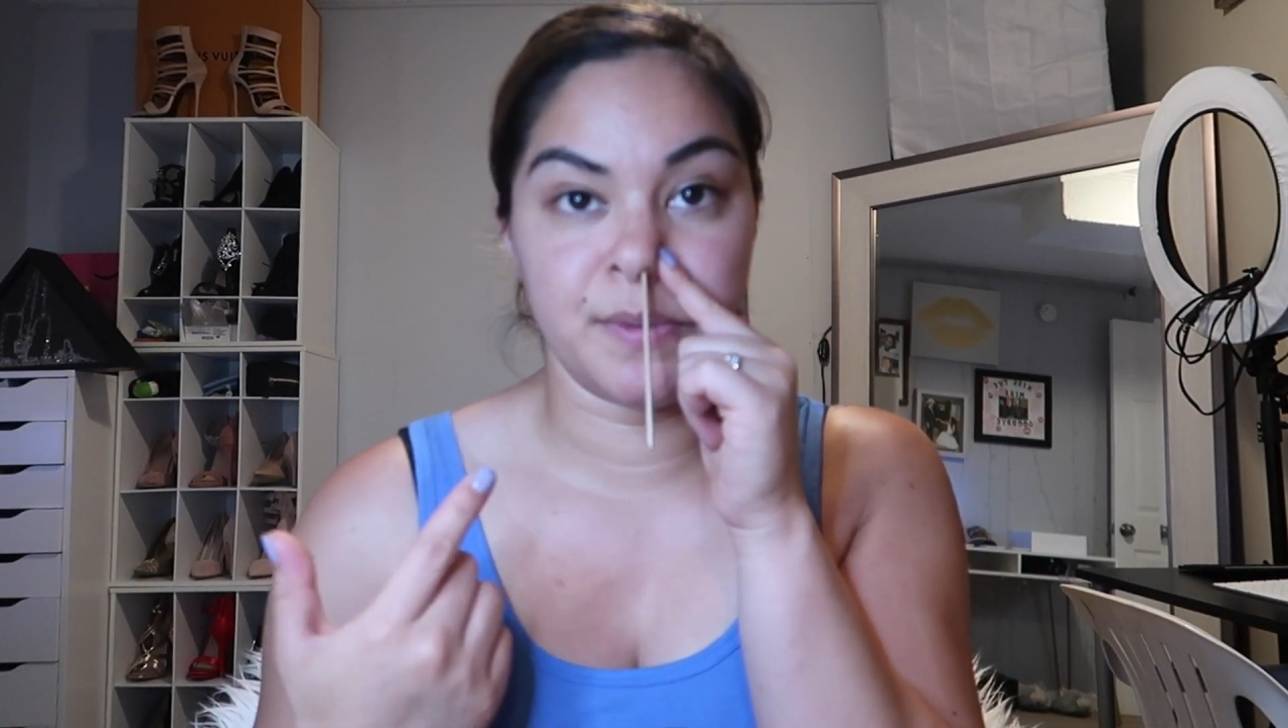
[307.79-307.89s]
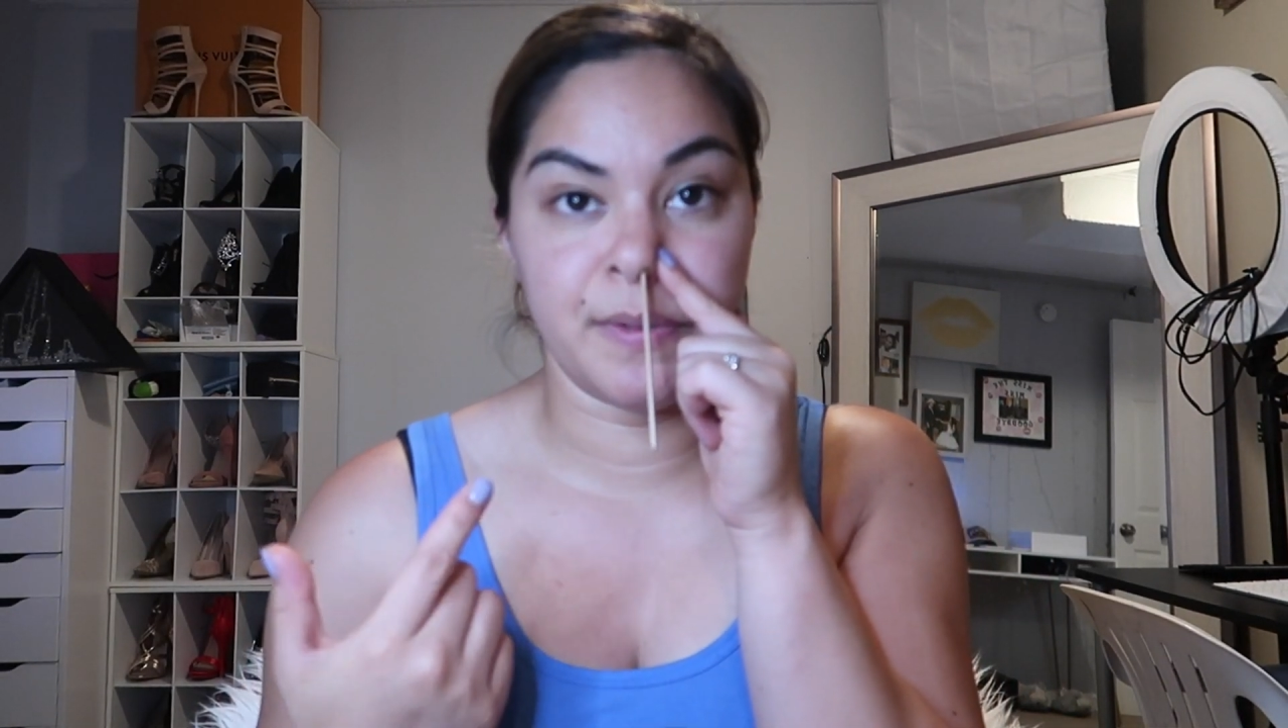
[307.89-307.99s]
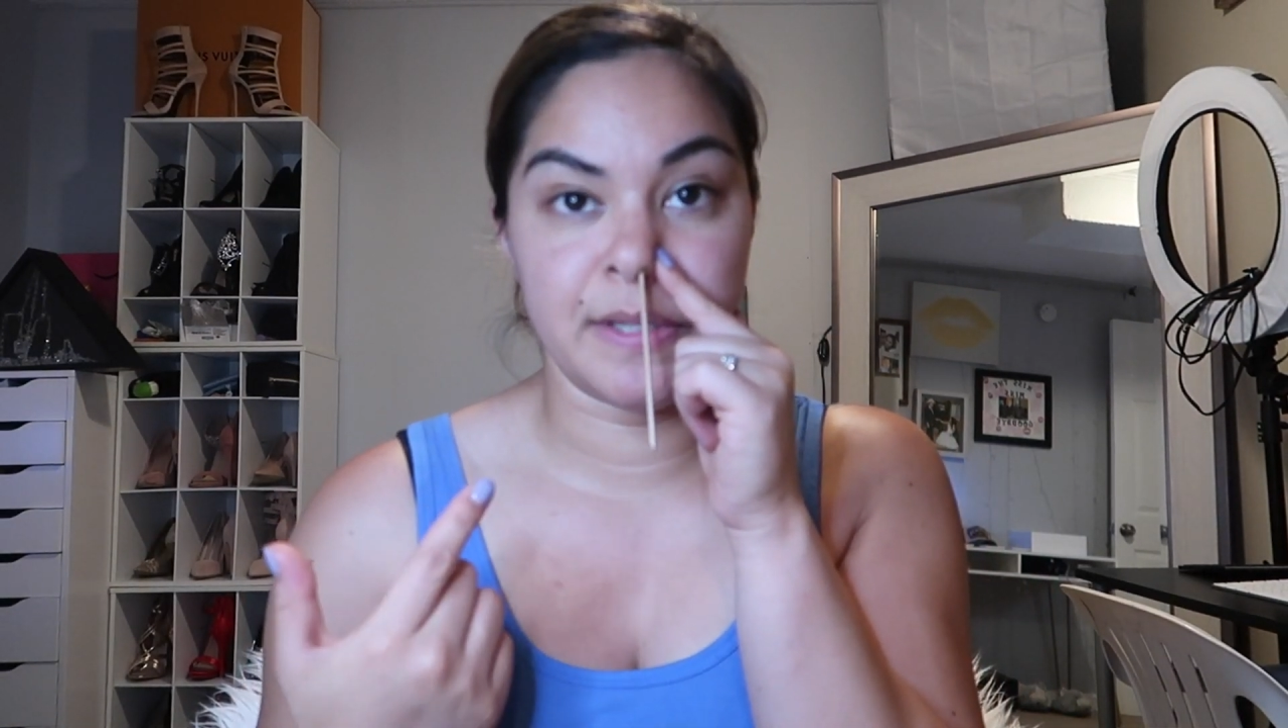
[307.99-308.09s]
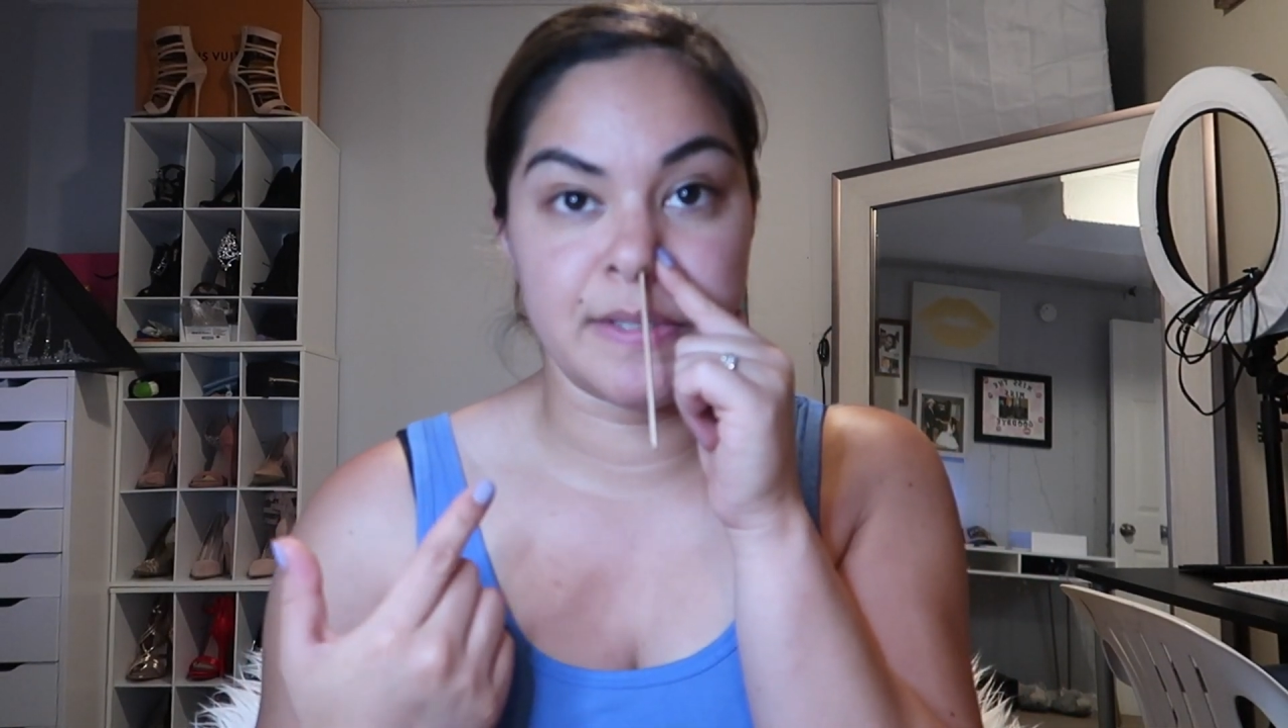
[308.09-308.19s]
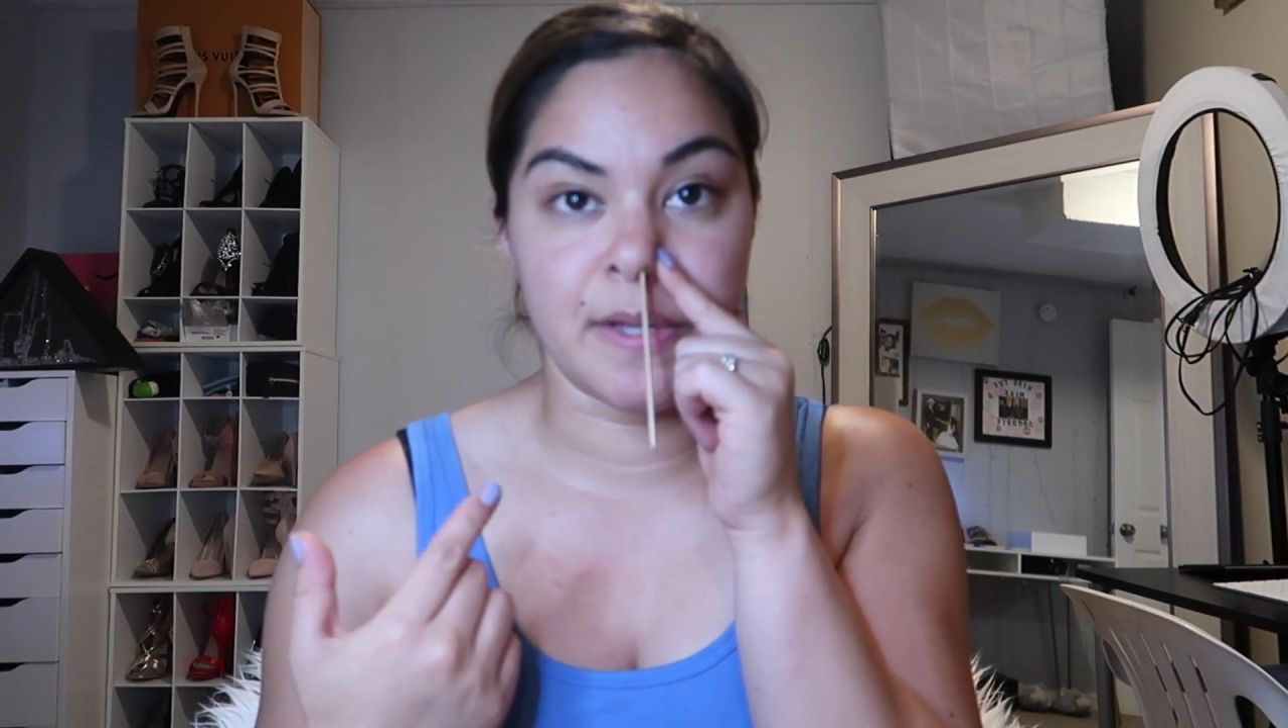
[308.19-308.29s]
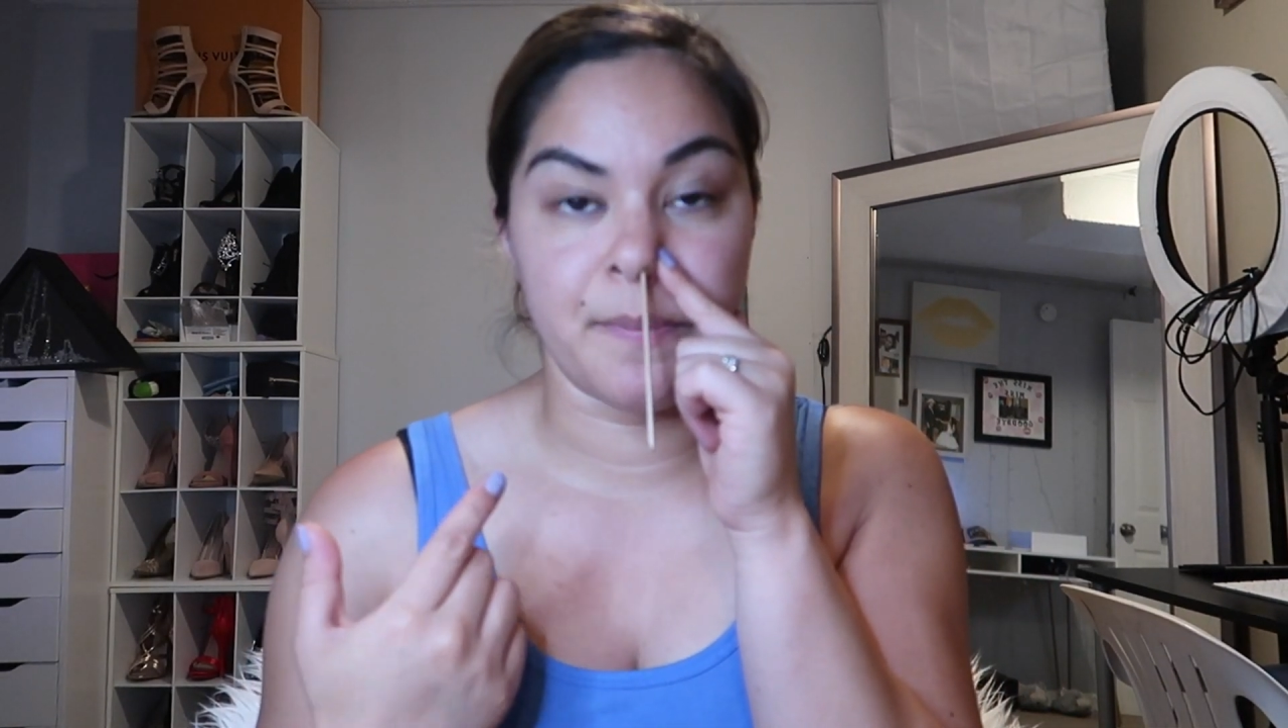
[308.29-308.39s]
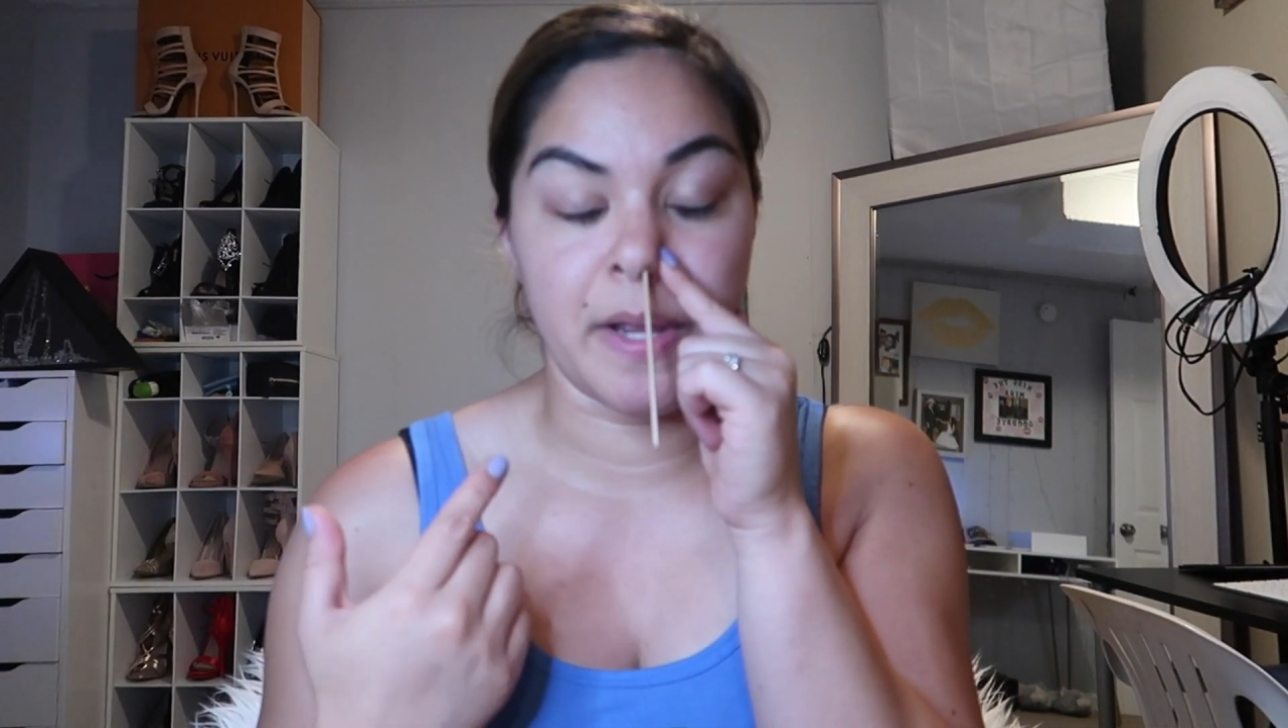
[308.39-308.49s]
doing this on